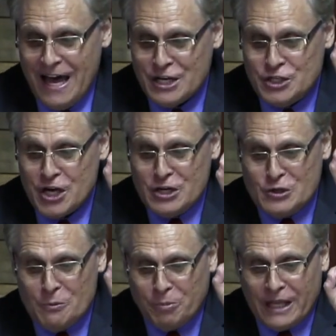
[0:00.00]
a
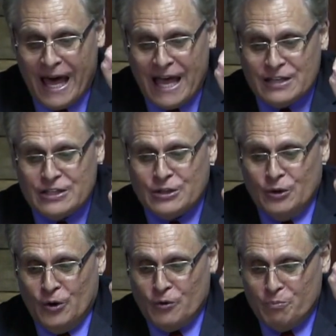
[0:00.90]
gentle blast
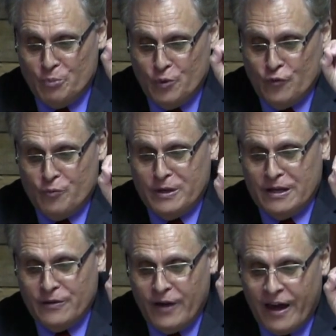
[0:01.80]
or
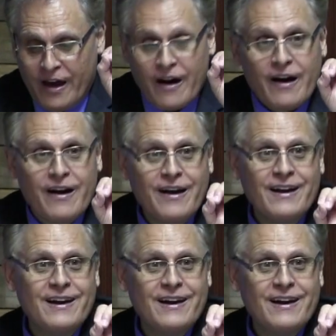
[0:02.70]
movement of air.